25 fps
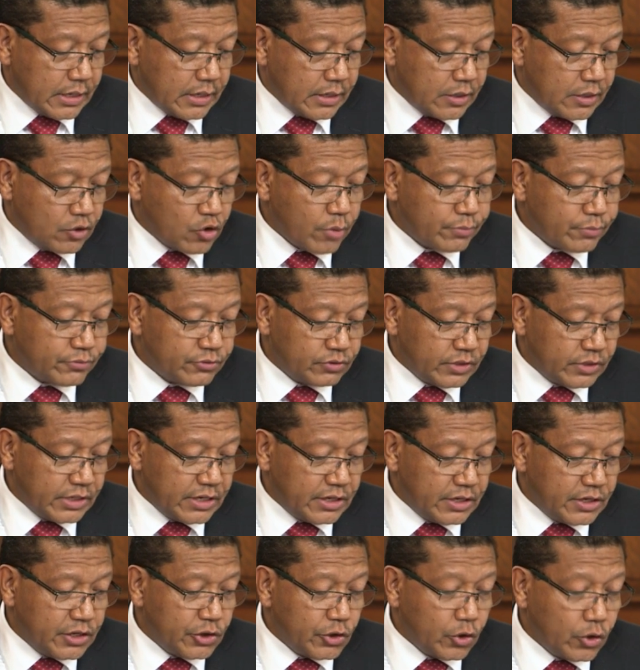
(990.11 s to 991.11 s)
adoption
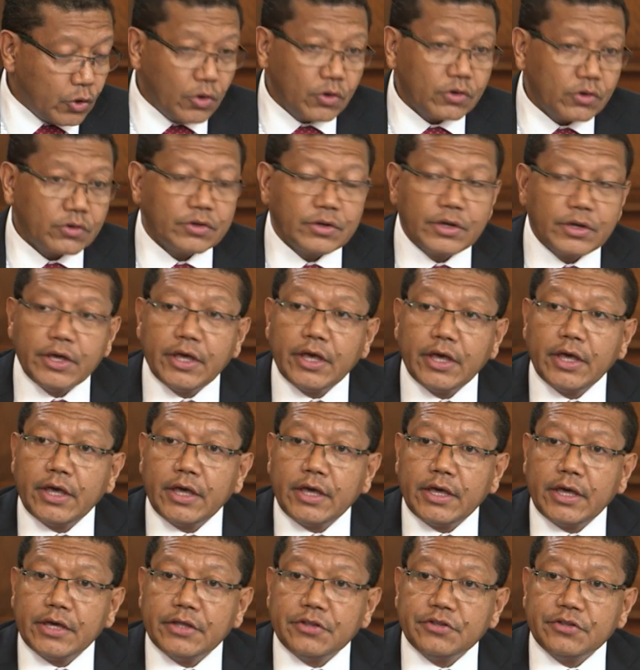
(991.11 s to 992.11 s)
in New York,
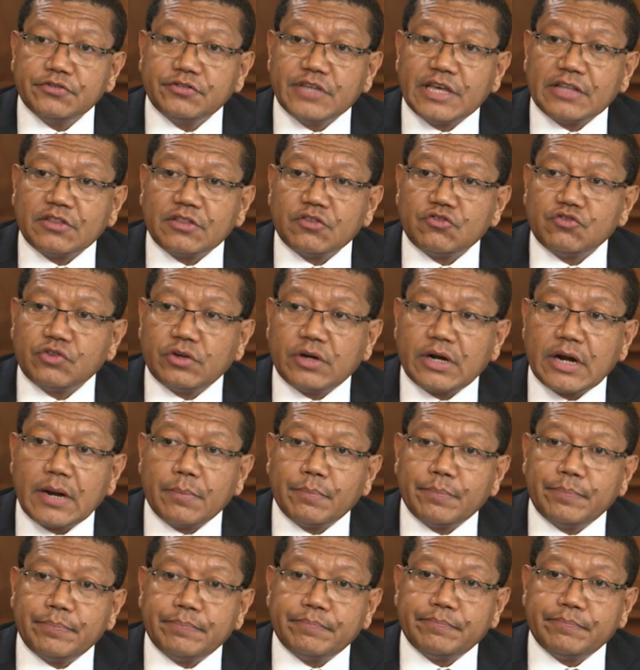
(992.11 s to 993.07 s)
the Secretary General